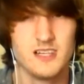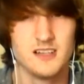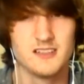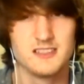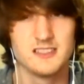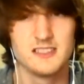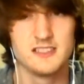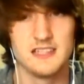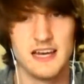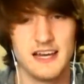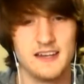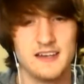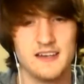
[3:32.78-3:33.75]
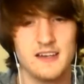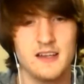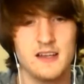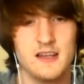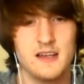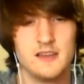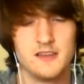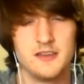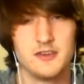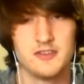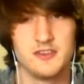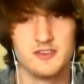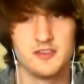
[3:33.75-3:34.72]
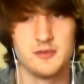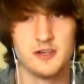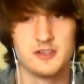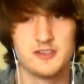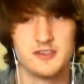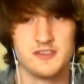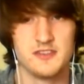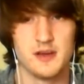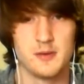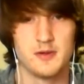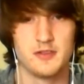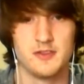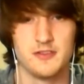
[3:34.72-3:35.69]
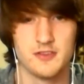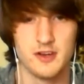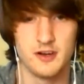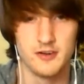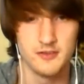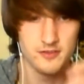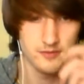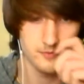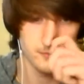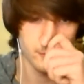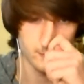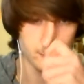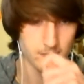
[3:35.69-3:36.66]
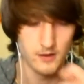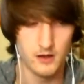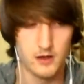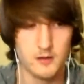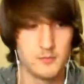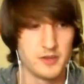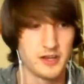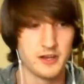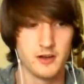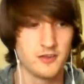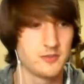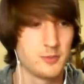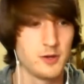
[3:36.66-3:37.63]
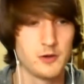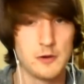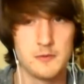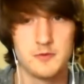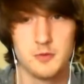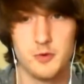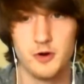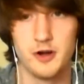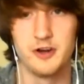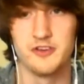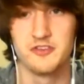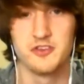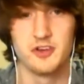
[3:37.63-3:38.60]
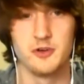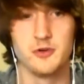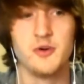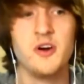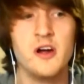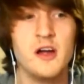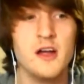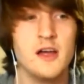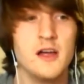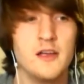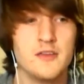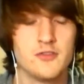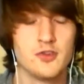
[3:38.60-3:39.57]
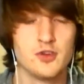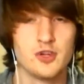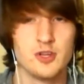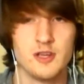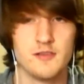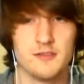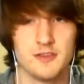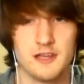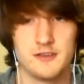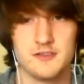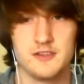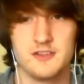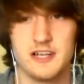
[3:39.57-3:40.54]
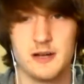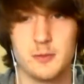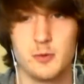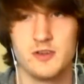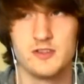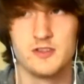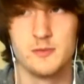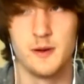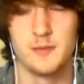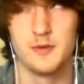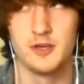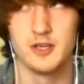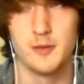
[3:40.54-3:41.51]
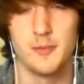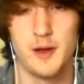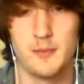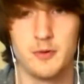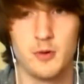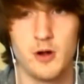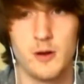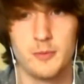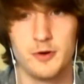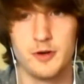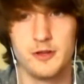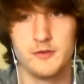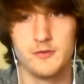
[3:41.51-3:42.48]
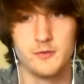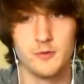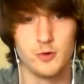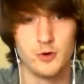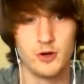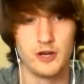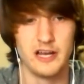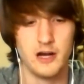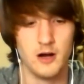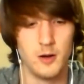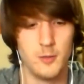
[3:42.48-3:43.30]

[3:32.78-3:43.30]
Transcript: Other than that, there isn't too much to say about these cards. They can also be equipped to warriors too, so you can give 1000 attack points to maybe like a Peplo Operative or a